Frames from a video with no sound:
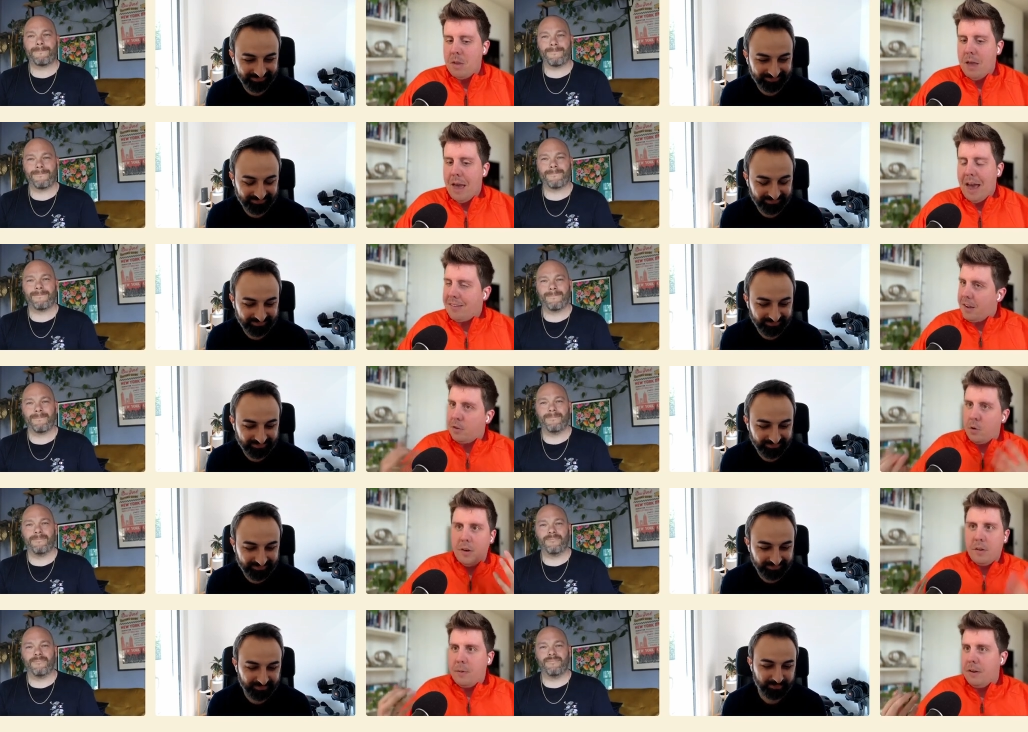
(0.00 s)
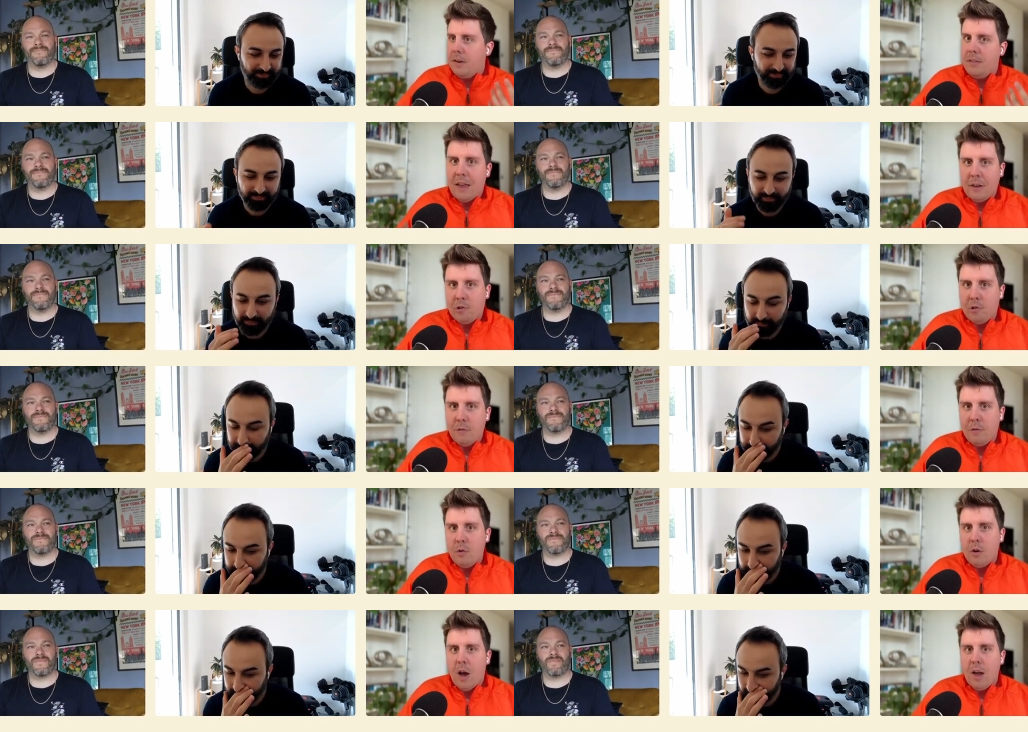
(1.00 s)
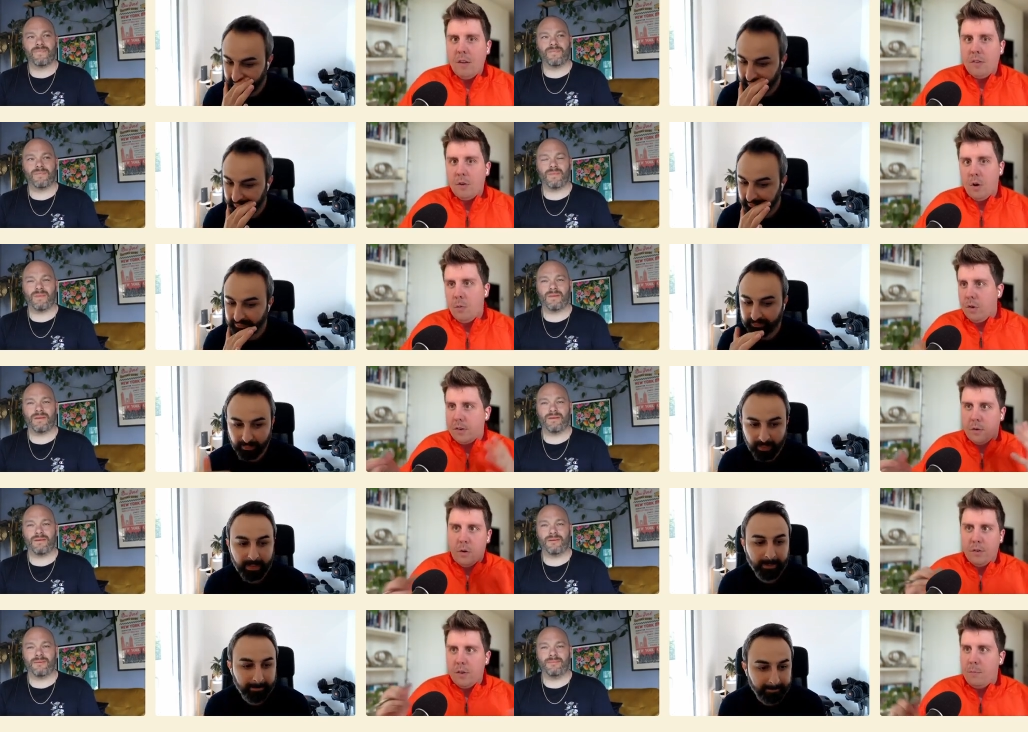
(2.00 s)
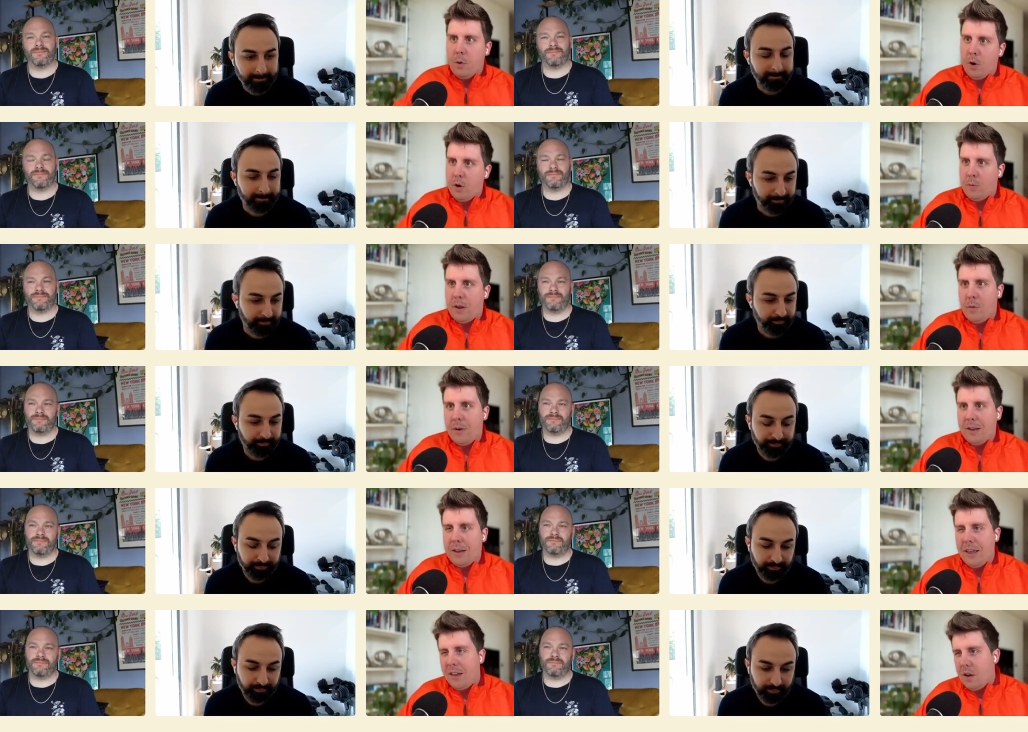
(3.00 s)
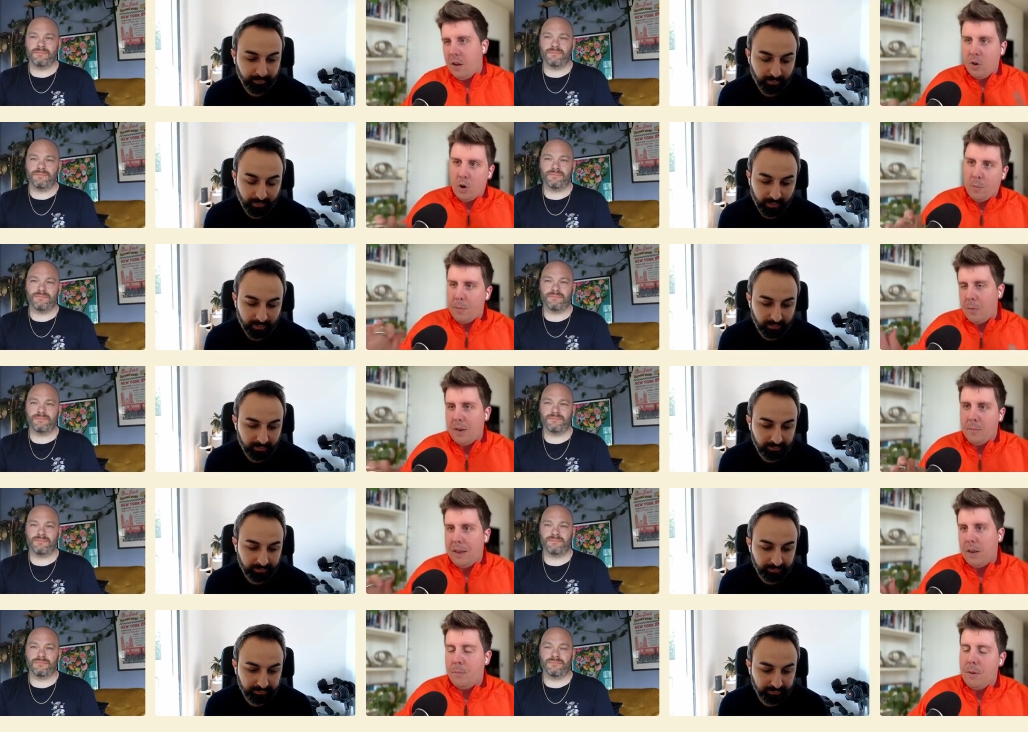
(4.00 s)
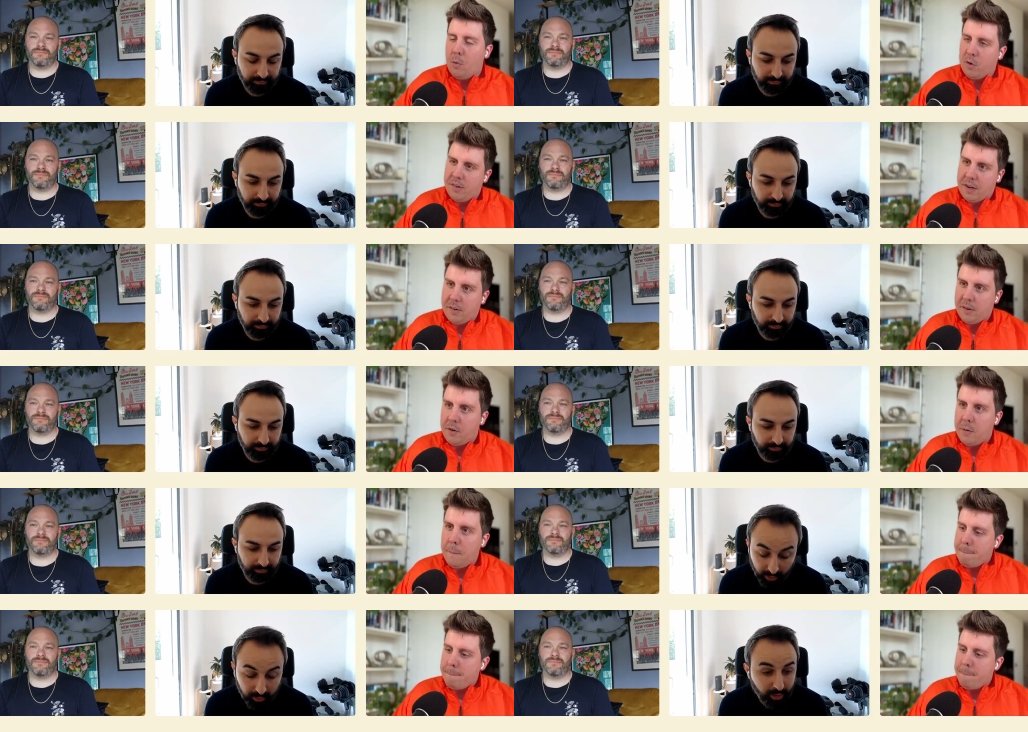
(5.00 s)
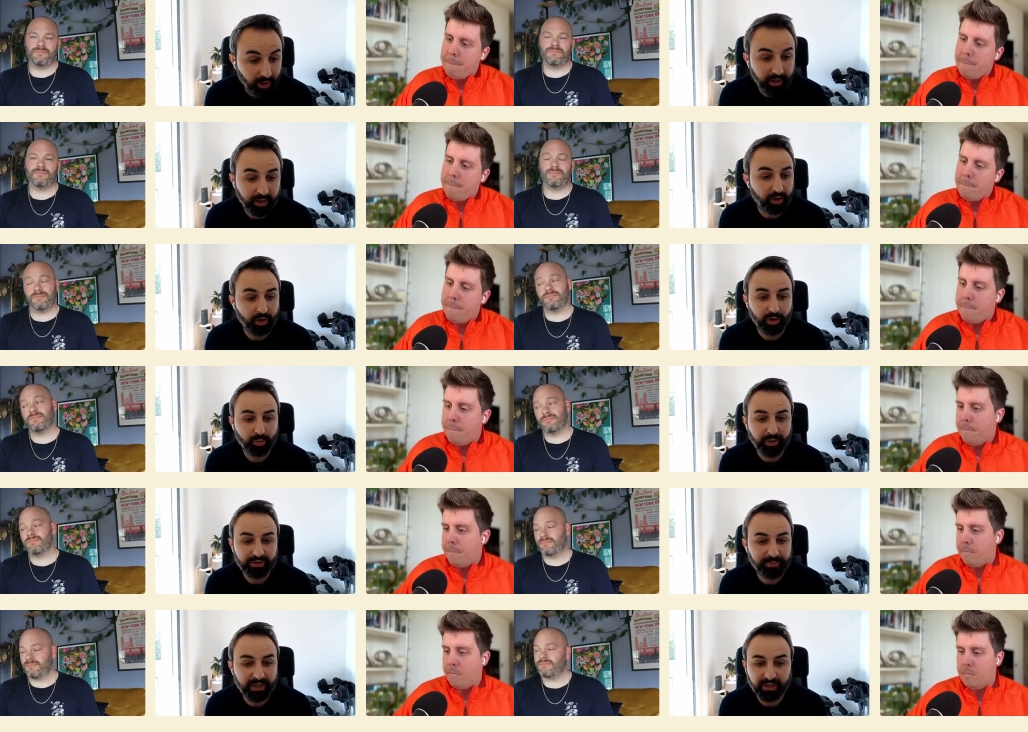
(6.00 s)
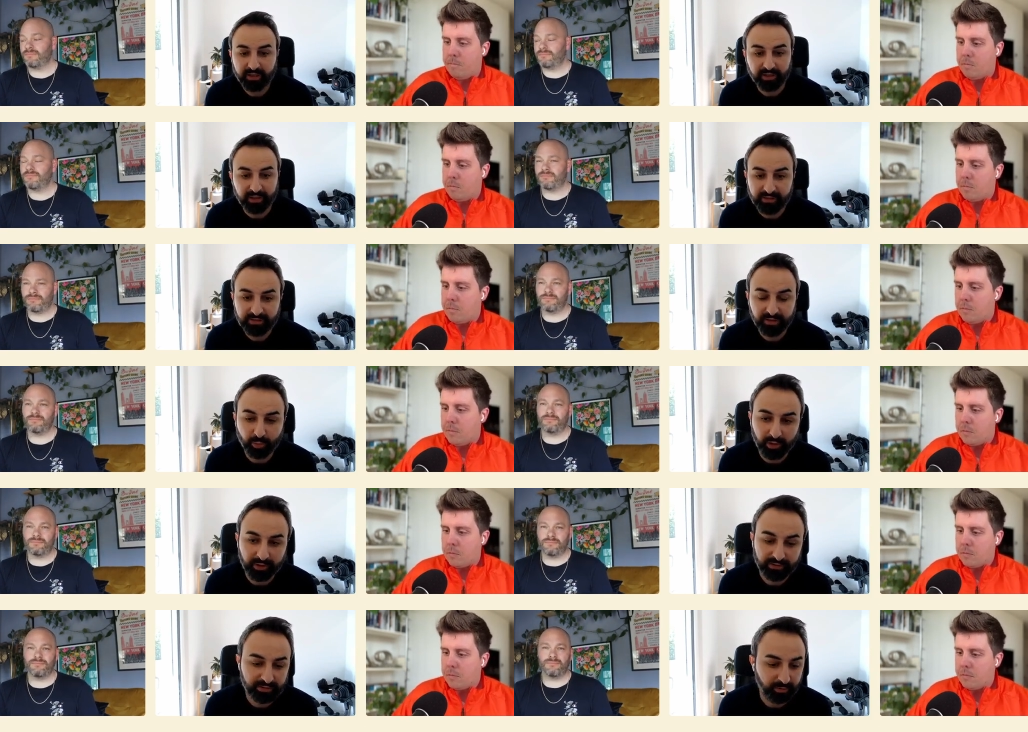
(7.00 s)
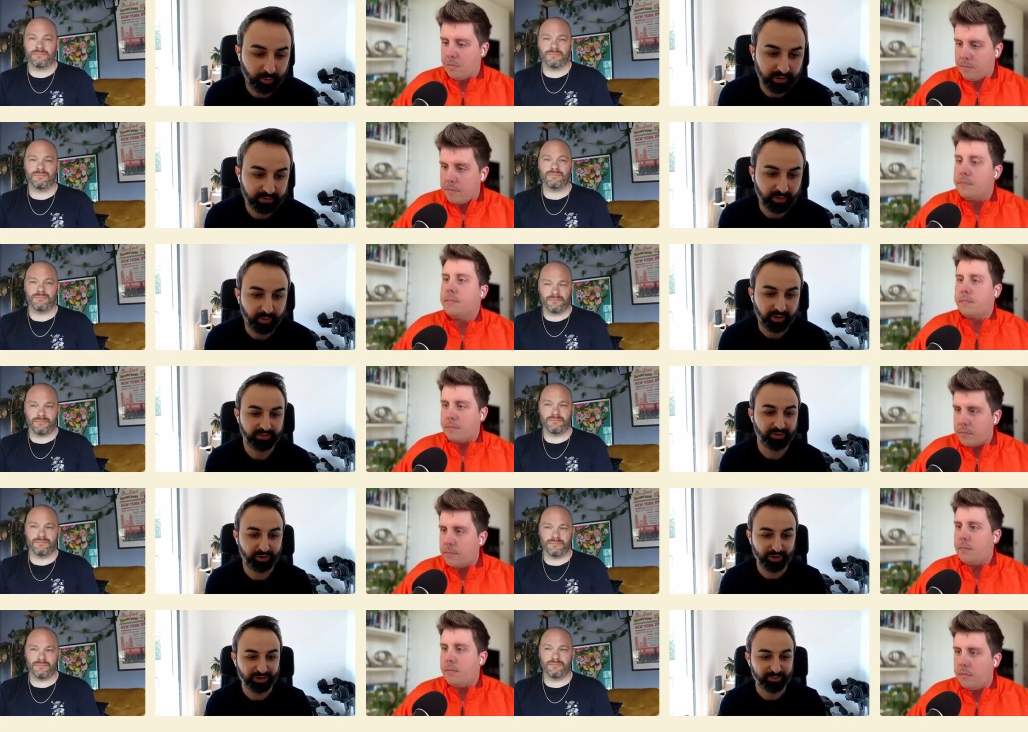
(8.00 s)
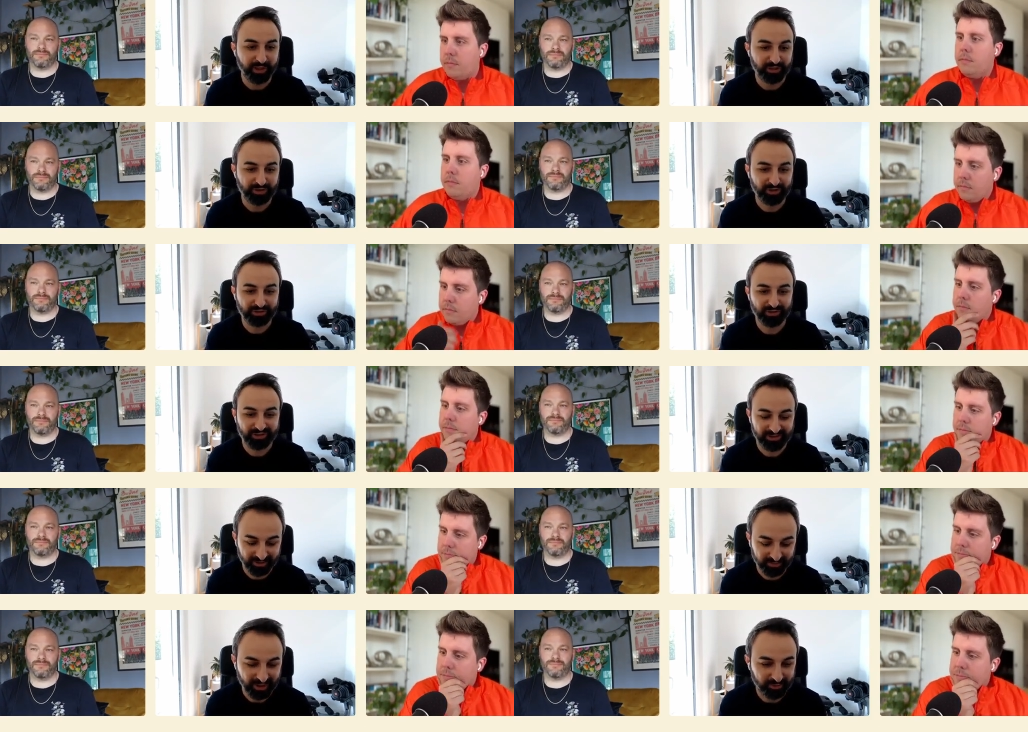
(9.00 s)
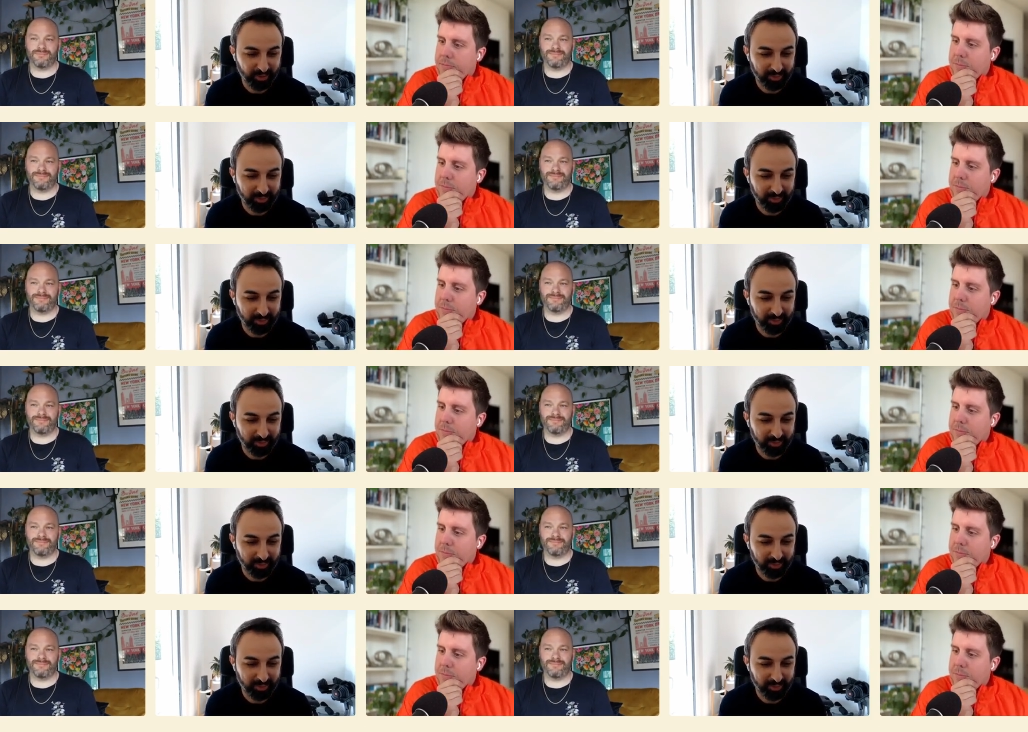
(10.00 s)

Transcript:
Speaker 1: Has that always been an intention of you guys, or was there also a point where you went like, oh, you know, maybe we can make it a bit more sexier?
Speaker 2: No, I, always making it easy was was the way. So you just mentioned, so it seems that we